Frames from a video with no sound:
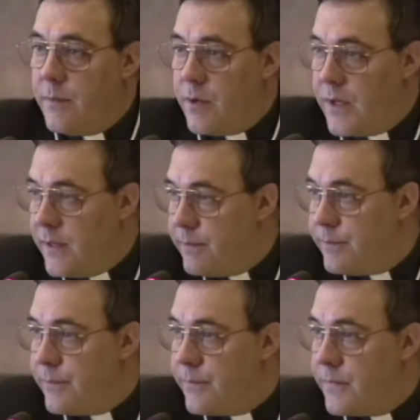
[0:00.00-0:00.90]
liberty,
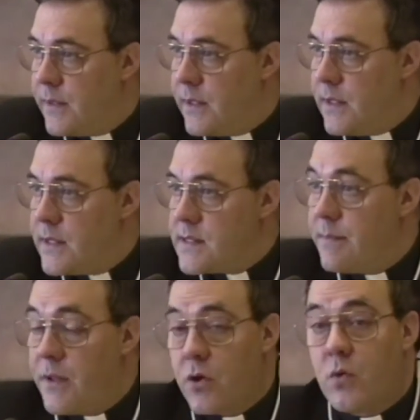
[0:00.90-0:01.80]

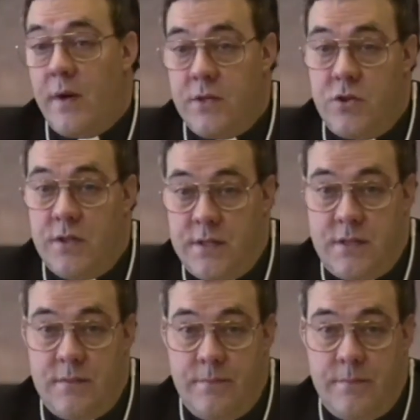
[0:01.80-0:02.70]
some other
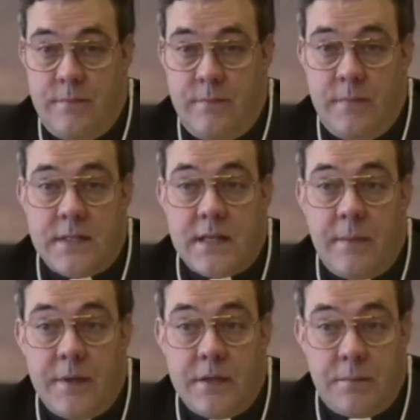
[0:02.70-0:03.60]
questions must
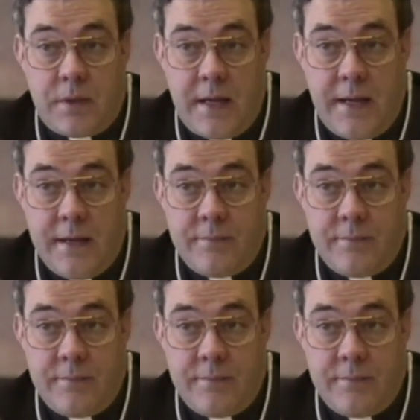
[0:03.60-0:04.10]
come into play.